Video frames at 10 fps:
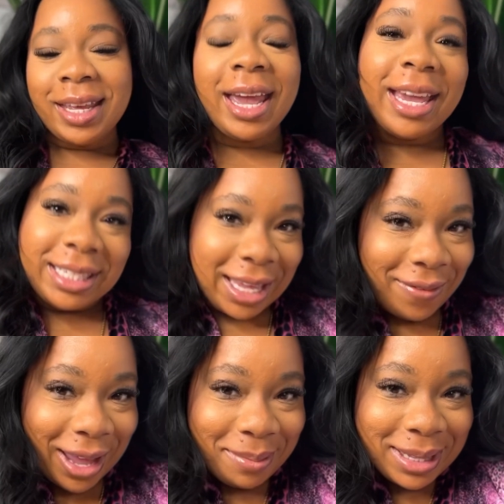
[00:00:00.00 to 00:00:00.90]
And stay
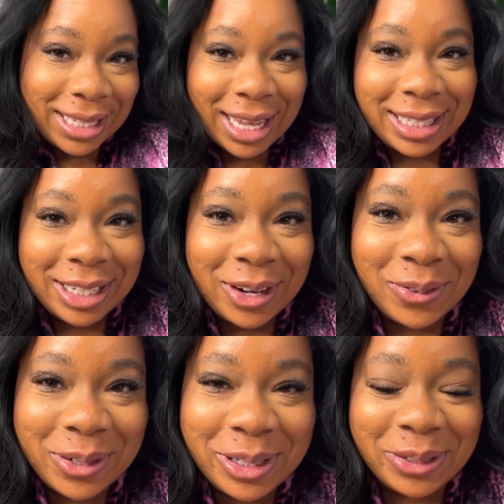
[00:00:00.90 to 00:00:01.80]
fabulous. I'll see y'all
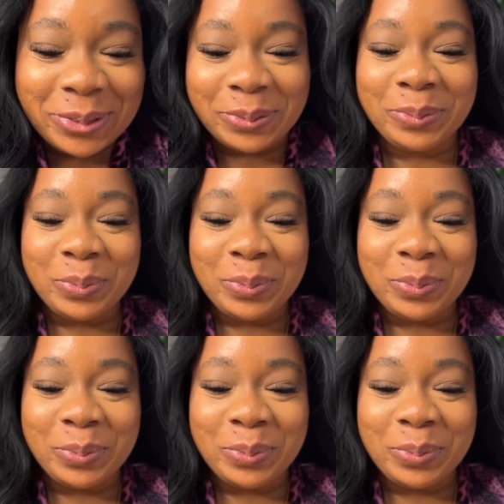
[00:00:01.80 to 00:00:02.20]
real soon.